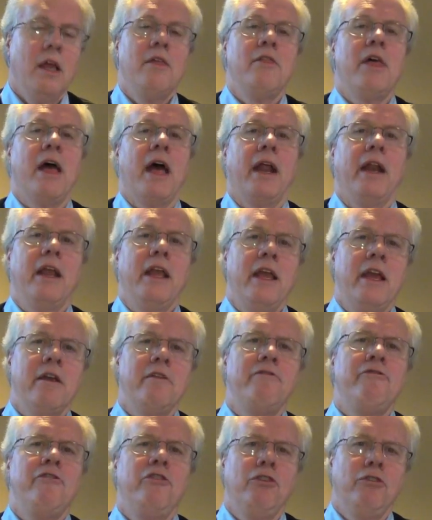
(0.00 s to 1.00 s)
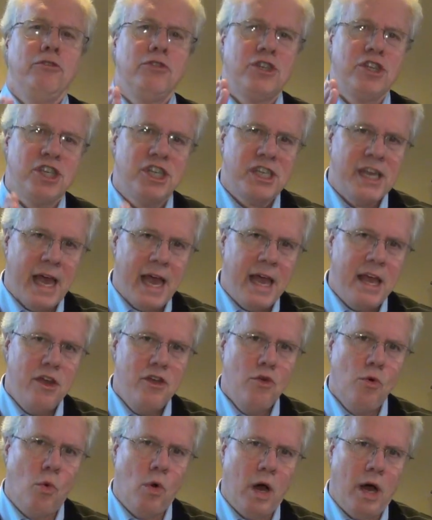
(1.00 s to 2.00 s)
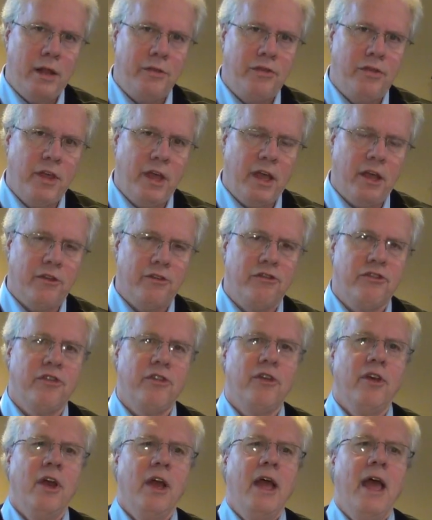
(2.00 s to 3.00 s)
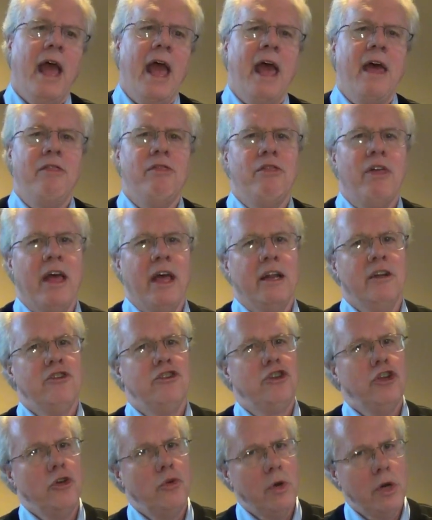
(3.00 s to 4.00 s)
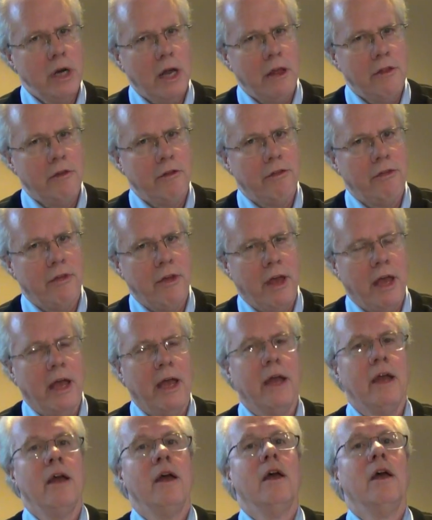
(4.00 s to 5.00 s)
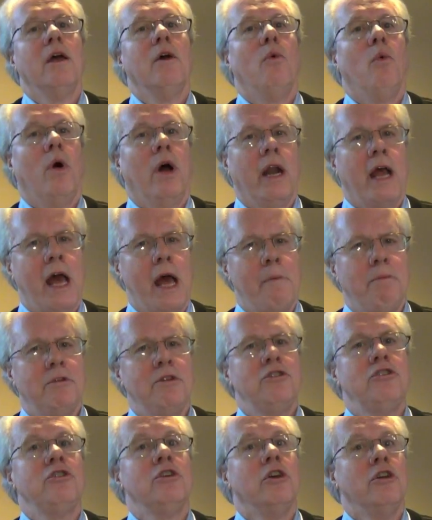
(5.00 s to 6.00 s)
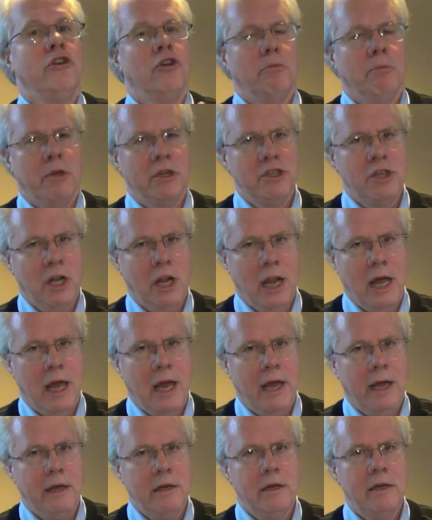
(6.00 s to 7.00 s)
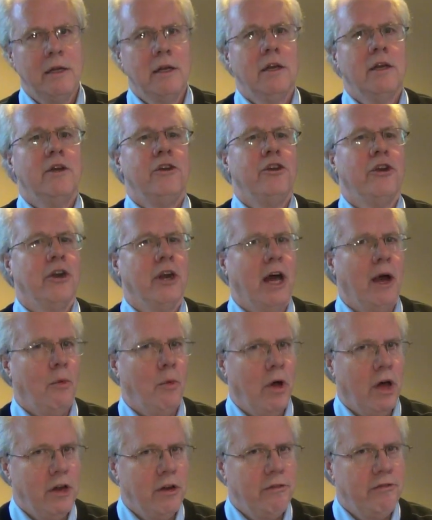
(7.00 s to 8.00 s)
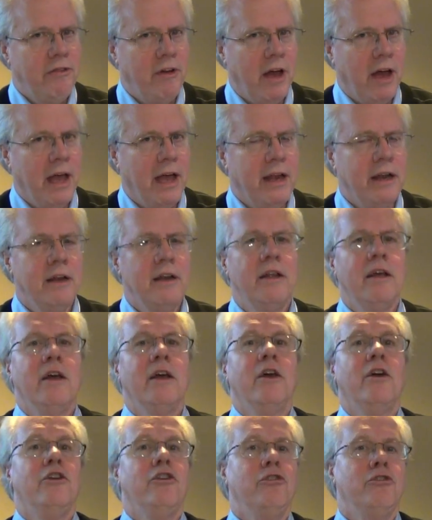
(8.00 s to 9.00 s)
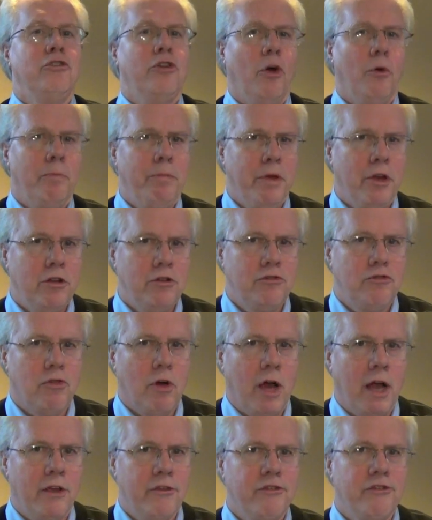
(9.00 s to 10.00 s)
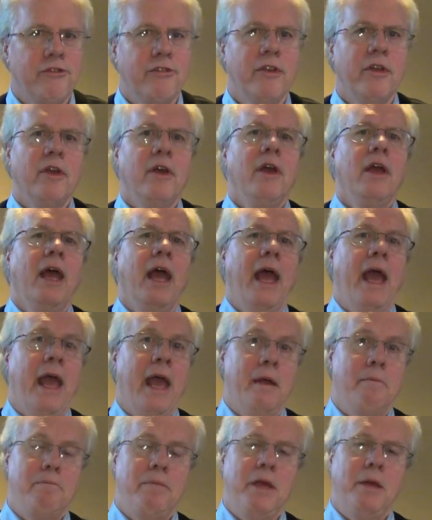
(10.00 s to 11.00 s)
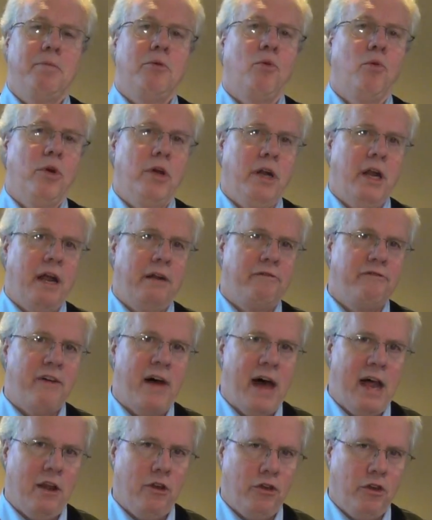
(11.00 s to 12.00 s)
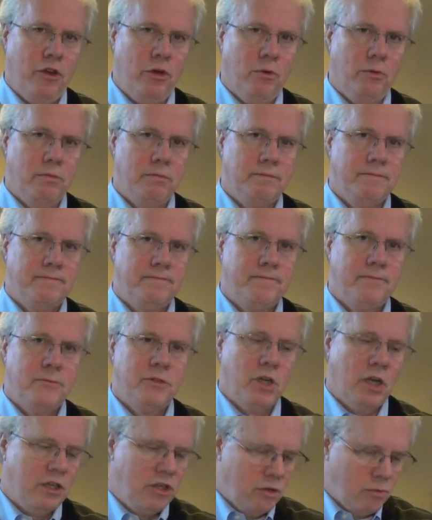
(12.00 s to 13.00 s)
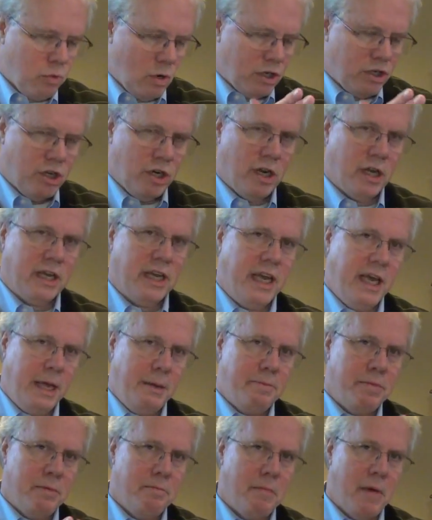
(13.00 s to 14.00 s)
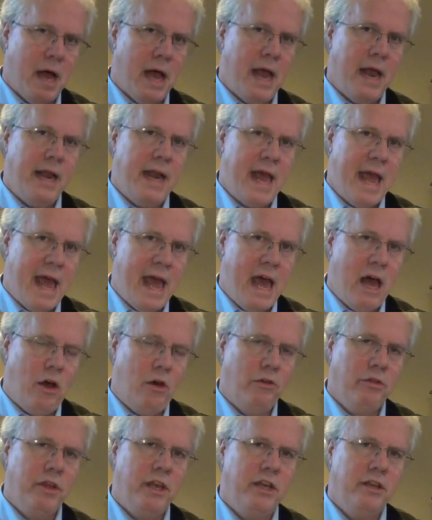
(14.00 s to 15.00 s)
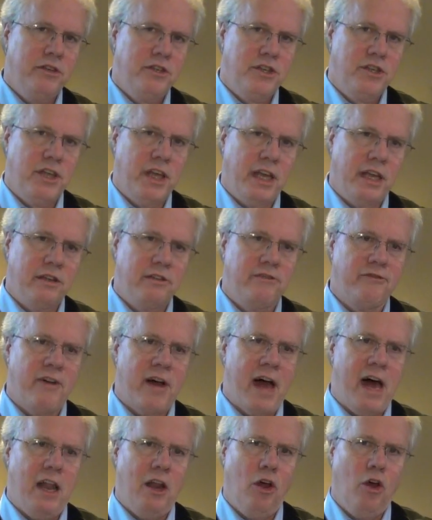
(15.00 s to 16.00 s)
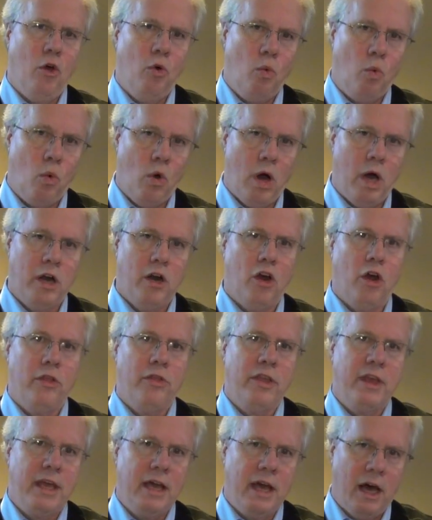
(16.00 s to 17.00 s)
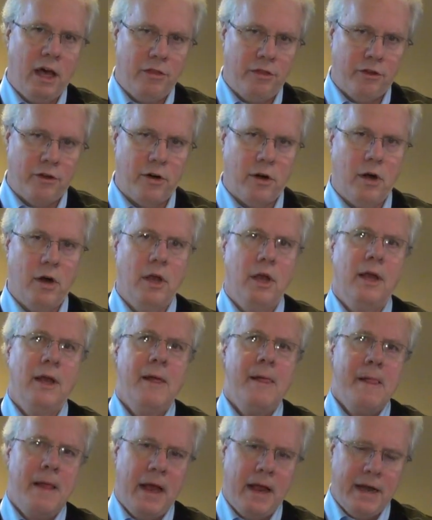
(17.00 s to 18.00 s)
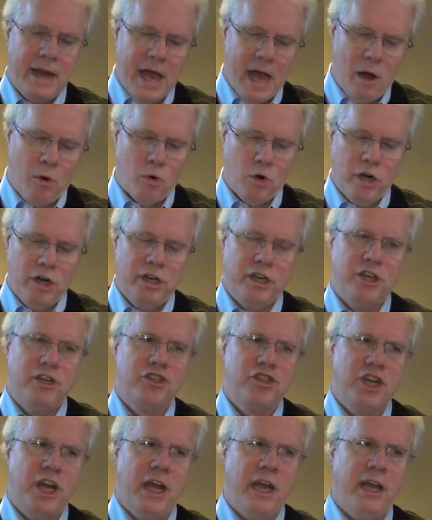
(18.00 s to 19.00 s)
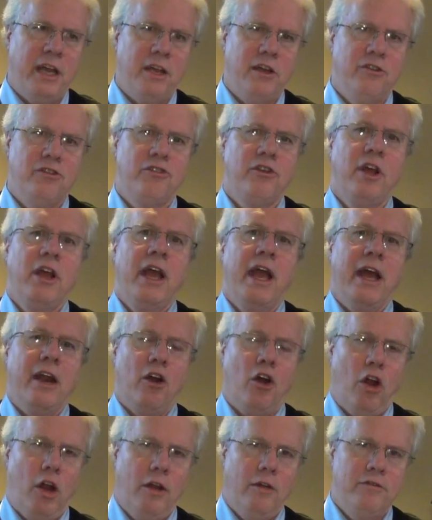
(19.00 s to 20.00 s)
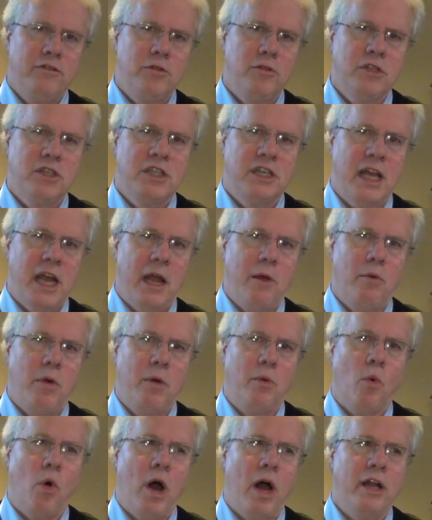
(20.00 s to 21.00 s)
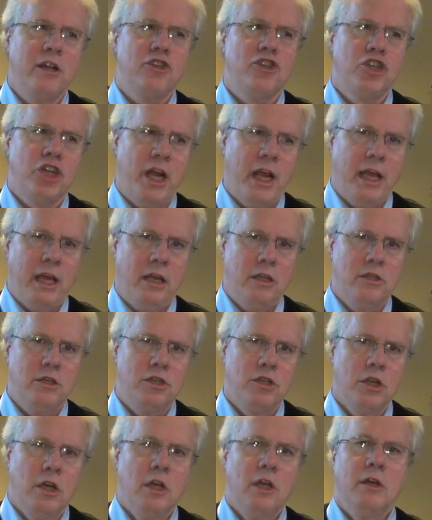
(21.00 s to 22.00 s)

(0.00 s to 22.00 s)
that if you say you want this and then do another thing, what happens? You're misaligned, you're not well defined, you don't build trust, and people will not follow you. So I just want you to keep in mind how these things follow one on the other. And now we're into change, and all of us would say we want change.